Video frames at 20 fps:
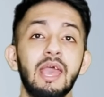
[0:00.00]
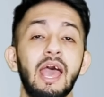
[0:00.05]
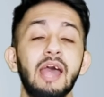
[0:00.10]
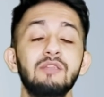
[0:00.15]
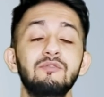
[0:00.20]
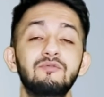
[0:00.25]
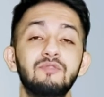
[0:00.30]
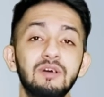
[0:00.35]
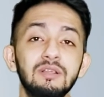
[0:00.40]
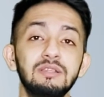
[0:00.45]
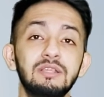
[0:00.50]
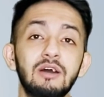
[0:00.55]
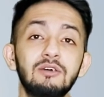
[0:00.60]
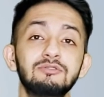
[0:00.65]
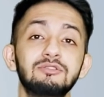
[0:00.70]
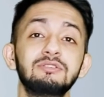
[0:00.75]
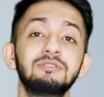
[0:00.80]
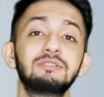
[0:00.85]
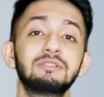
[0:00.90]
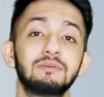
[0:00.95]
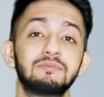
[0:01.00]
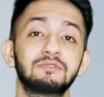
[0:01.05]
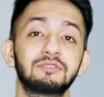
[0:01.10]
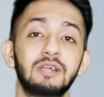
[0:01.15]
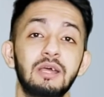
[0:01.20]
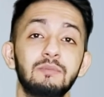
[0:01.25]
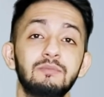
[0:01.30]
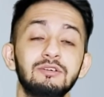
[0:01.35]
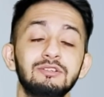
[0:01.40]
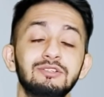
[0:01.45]
and 1,000
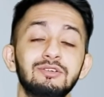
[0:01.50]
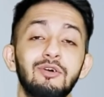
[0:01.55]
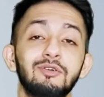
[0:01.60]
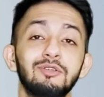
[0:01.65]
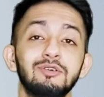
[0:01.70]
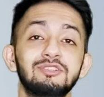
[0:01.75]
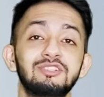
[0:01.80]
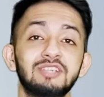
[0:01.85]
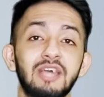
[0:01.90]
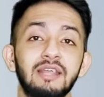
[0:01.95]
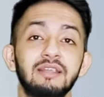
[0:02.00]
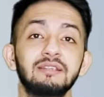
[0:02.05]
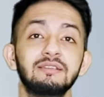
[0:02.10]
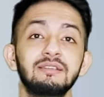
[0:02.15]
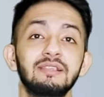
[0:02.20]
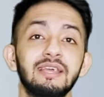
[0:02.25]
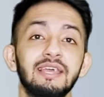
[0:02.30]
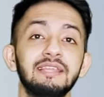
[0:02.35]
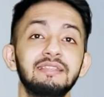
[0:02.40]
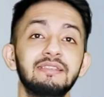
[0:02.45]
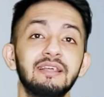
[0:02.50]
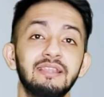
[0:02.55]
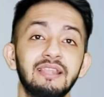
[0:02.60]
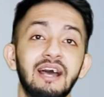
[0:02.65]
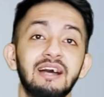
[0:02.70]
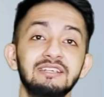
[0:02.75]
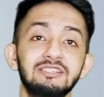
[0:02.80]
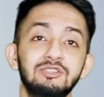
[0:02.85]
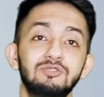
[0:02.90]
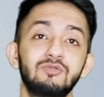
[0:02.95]
subscribers on your channel in the
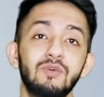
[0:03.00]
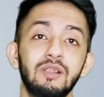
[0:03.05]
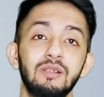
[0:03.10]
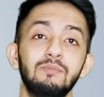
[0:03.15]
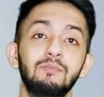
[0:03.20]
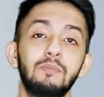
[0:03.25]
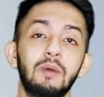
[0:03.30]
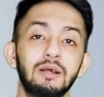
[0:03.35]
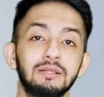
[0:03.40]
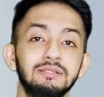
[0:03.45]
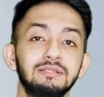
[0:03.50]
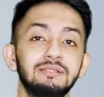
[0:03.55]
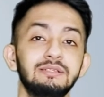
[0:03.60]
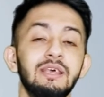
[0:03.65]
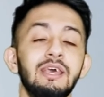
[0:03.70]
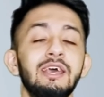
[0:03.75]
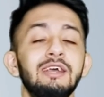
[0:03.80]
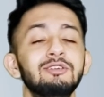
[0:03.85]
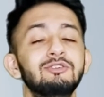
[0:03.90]
last 12 months